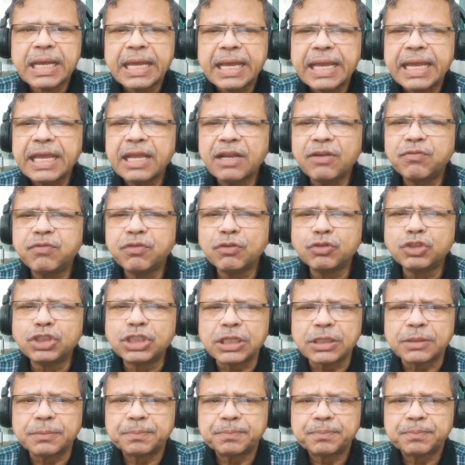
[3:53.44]
In
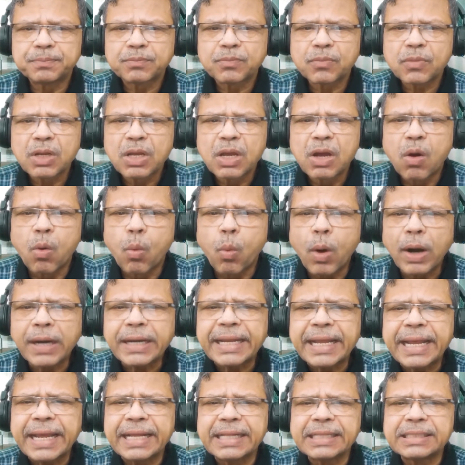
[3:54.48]
future,
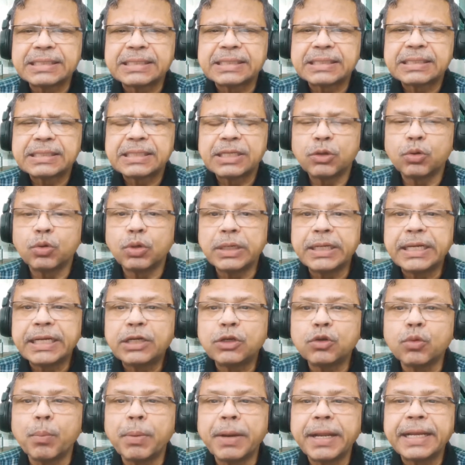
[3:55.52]
what else you need
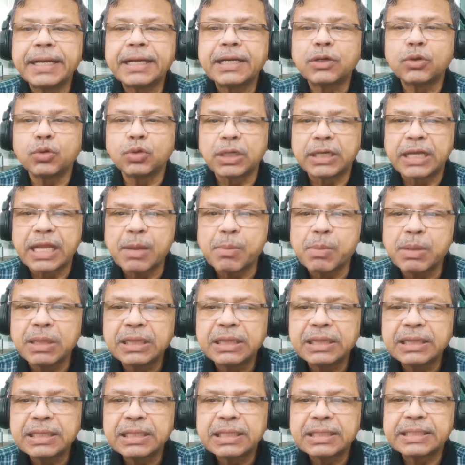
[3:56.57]
to bring to the
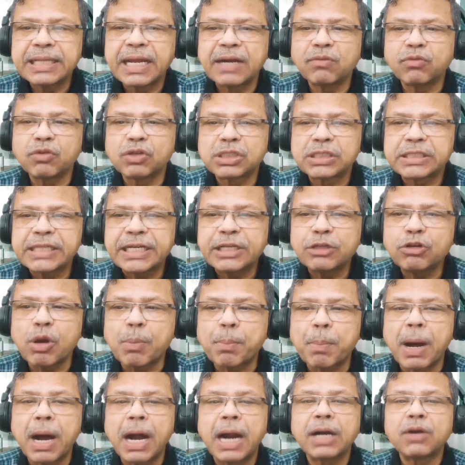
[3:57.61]
table that would set you
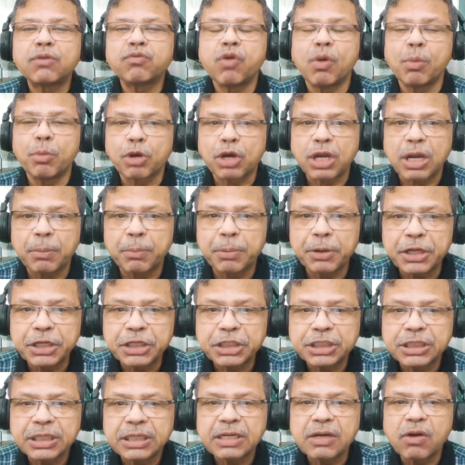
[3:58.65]
apart from your
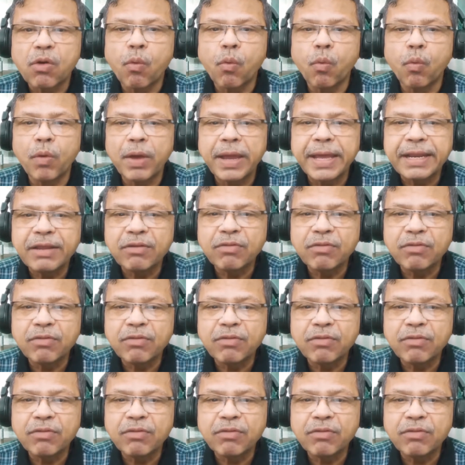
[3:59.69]
competition very